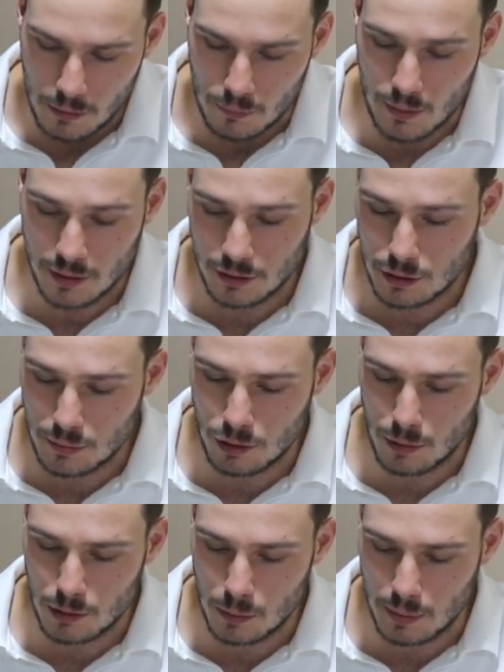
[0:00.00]
Once you
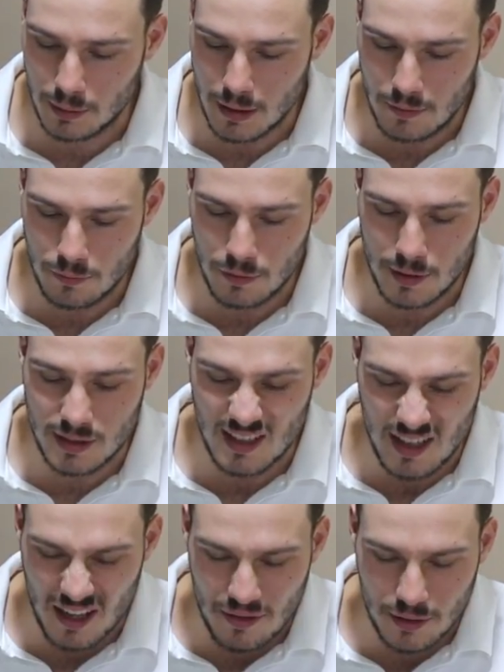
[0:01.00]
adopt the belief that there's
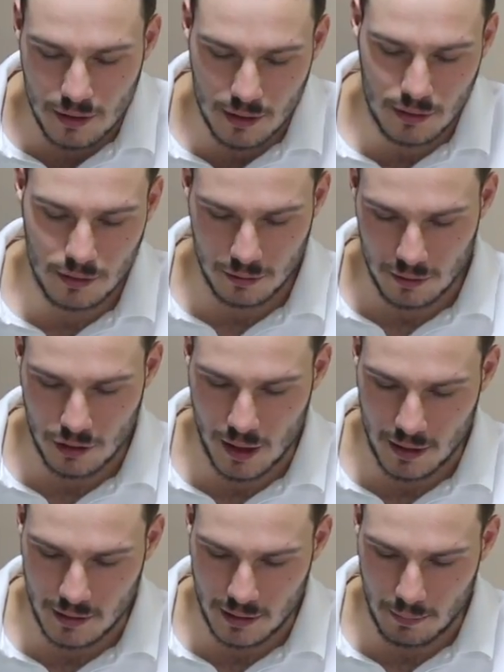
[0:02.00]
nothing you can do to
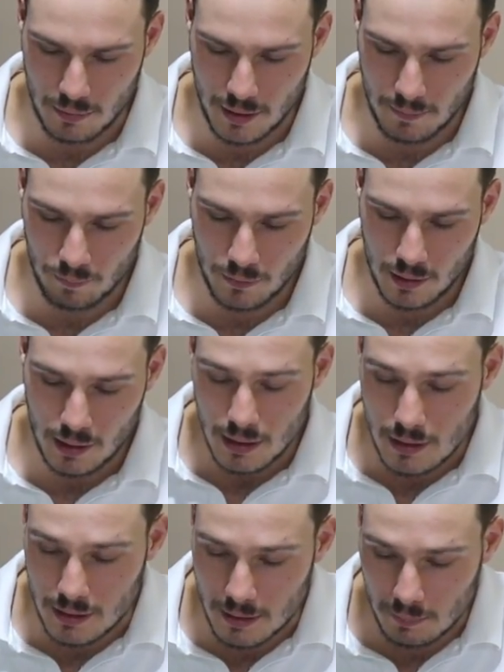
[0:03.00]
change something,
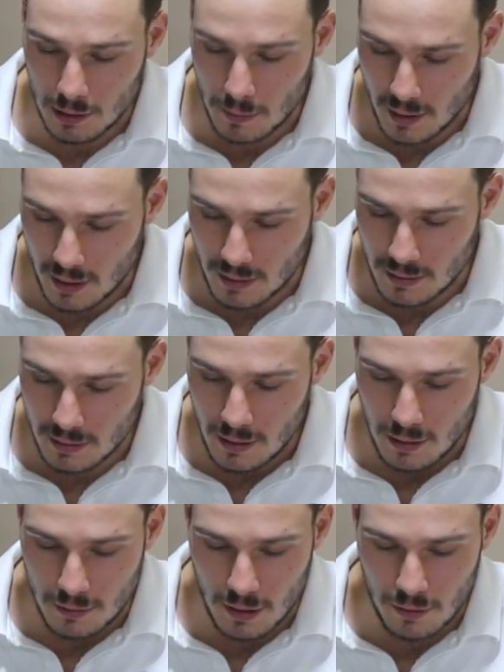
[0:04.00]
simply because
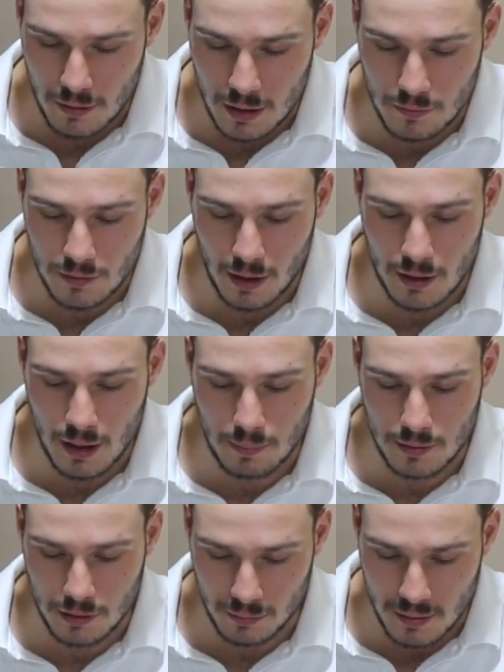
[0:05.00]
nothing you've done up
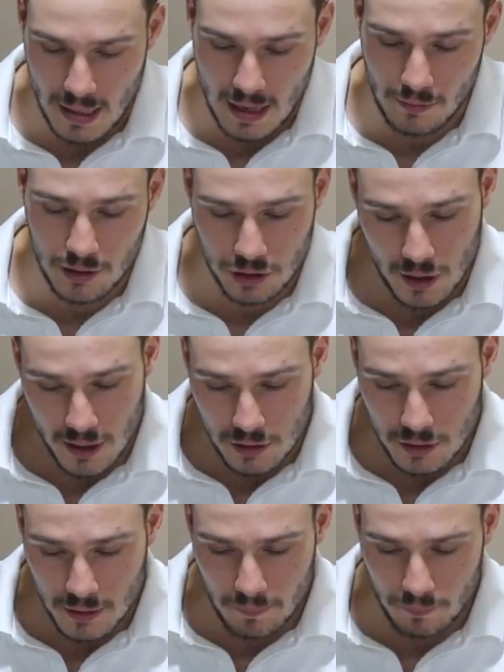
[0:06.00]
until now has
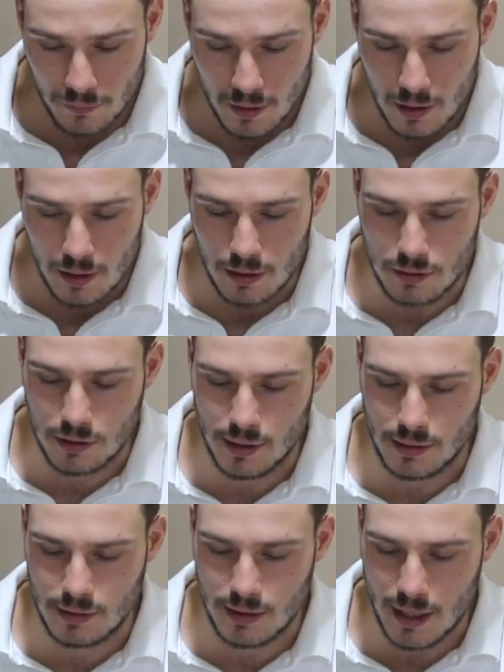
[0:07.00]
changed it, you
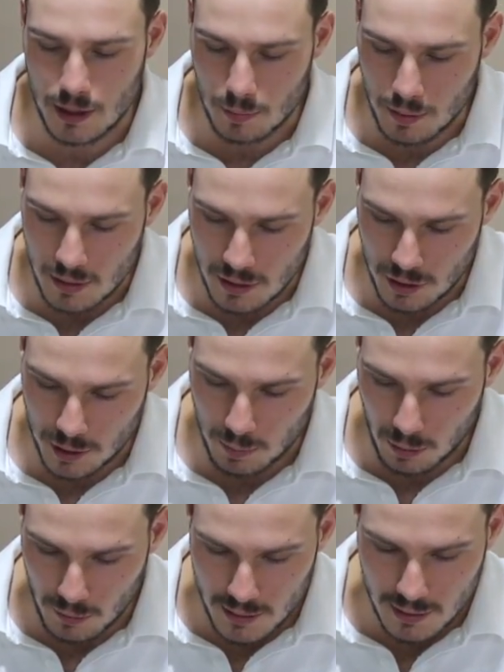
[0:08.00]
start to take a pernicious
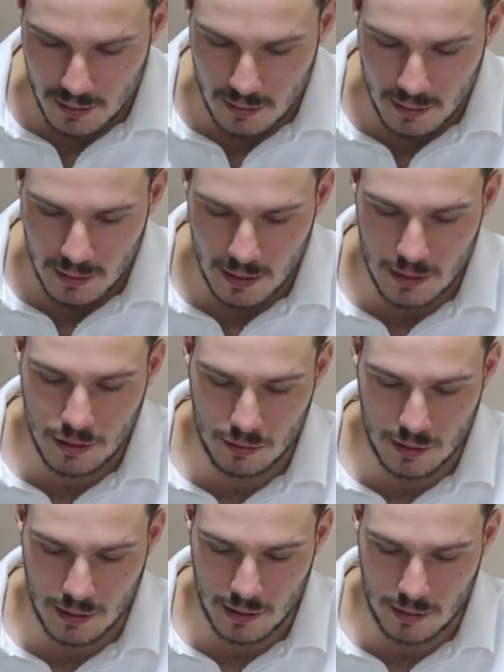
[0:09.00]
poison into your
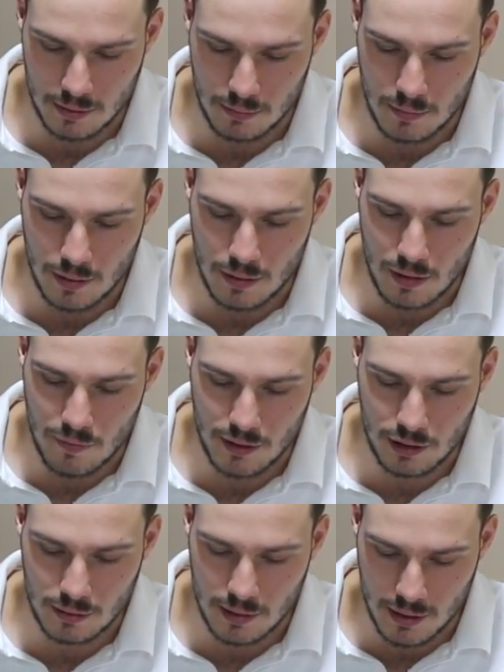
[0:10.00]
system that
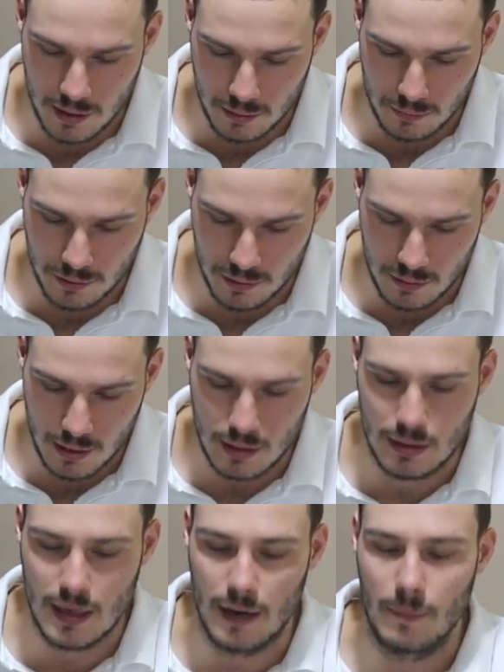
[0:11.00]
eventually kills you.
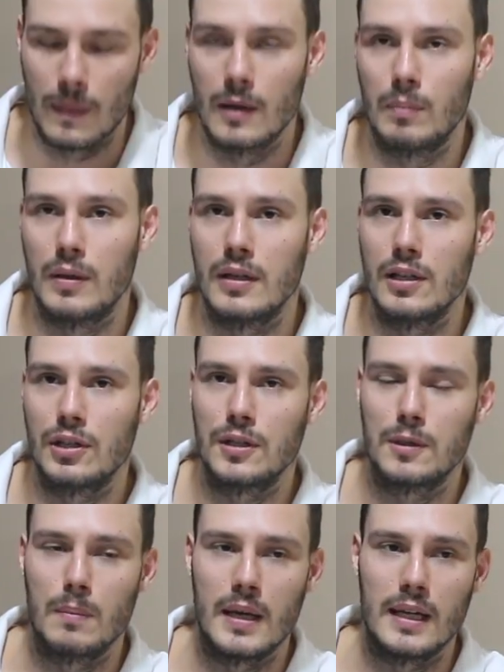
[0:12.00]
Now,
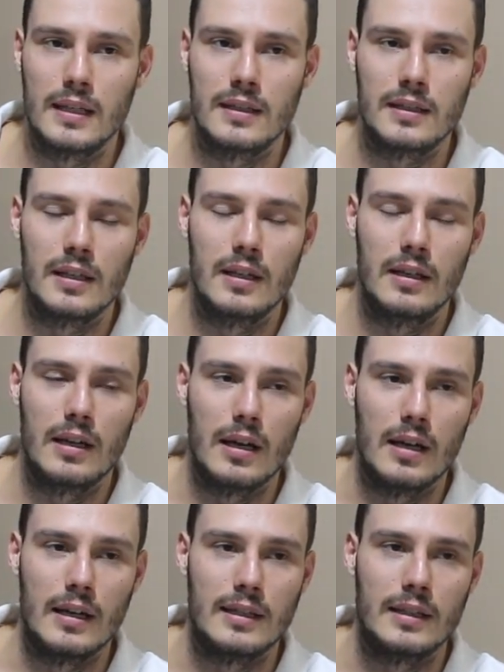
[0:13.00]
pernicious means
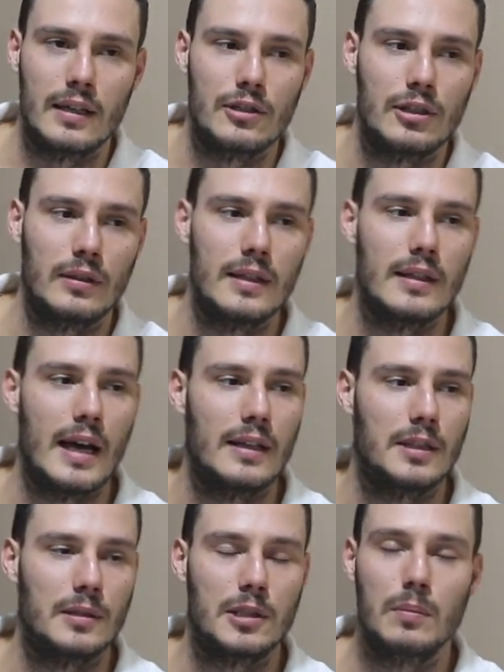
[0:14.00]
uh, essentially that
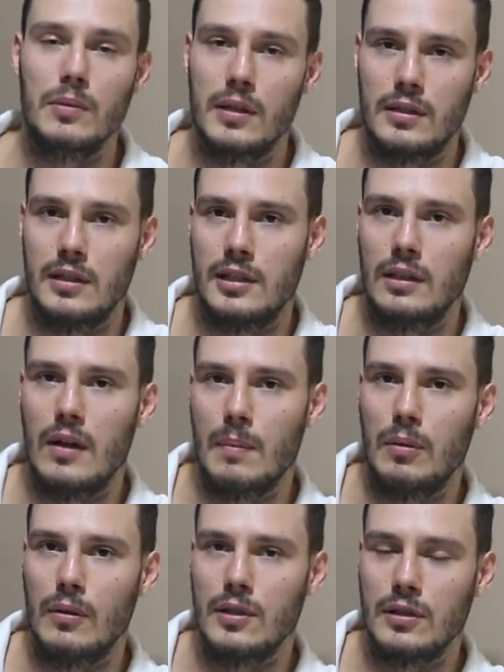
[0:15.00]
it's a, it's a
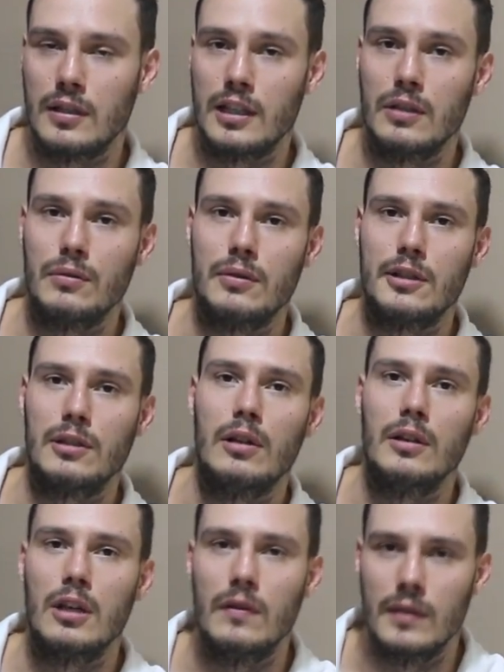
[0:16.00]
slight poison that kills you
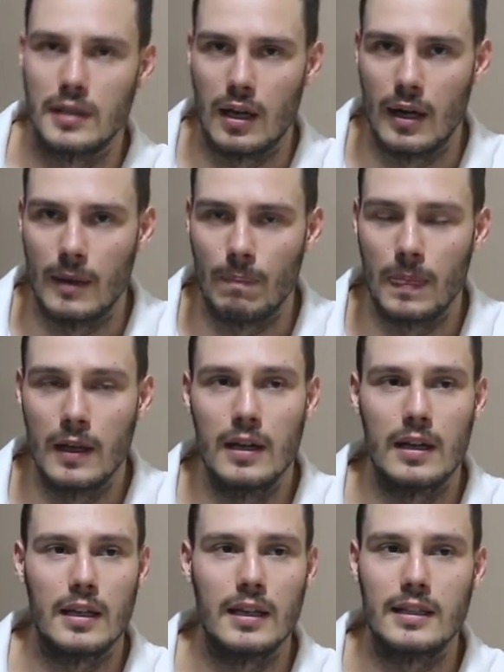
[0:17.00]
slowly over time.
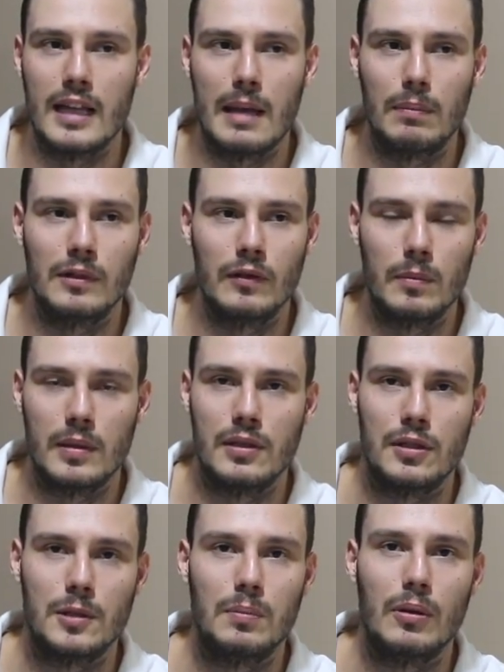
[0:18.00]
An example of a
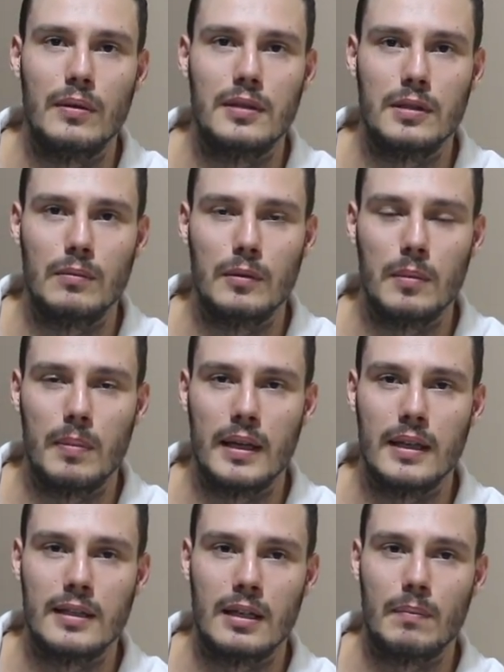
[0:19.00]
pernicious poison would
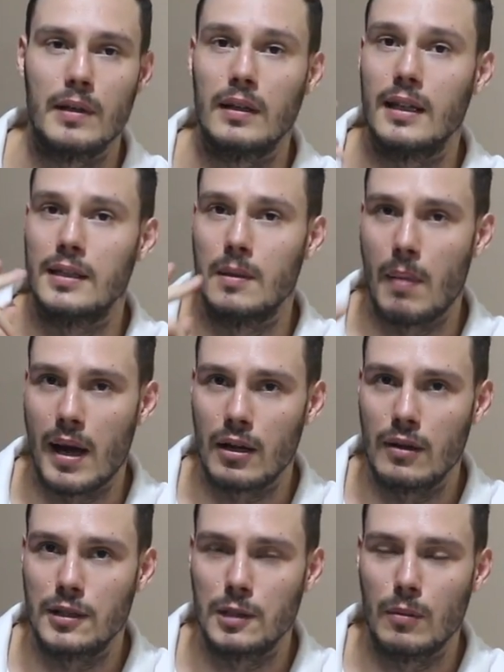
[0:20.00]
be something like
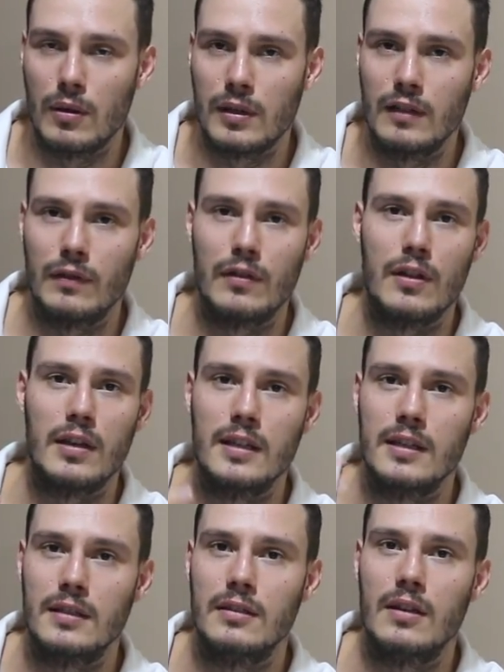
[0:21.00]
tobacco, smoking for 30
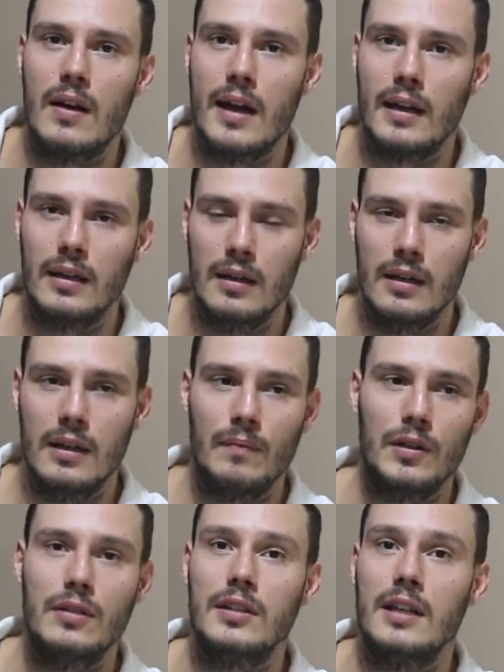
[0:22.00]
years and dying
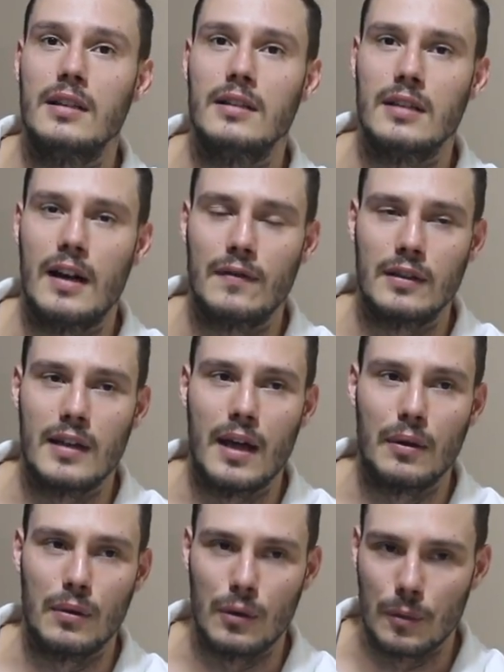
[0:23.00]
you know, 10 years after
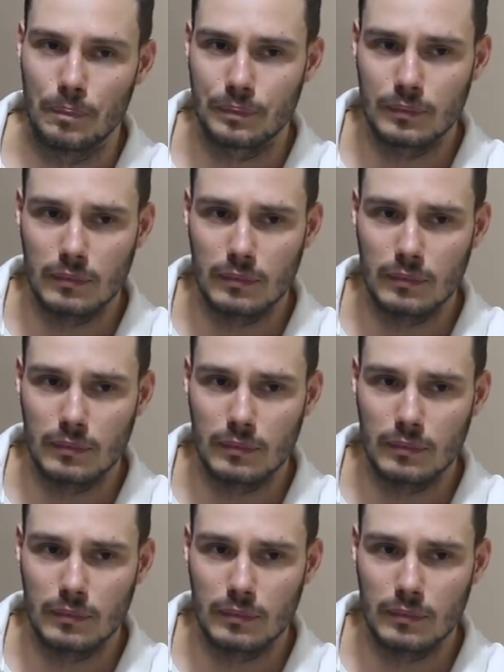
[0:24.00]
that, or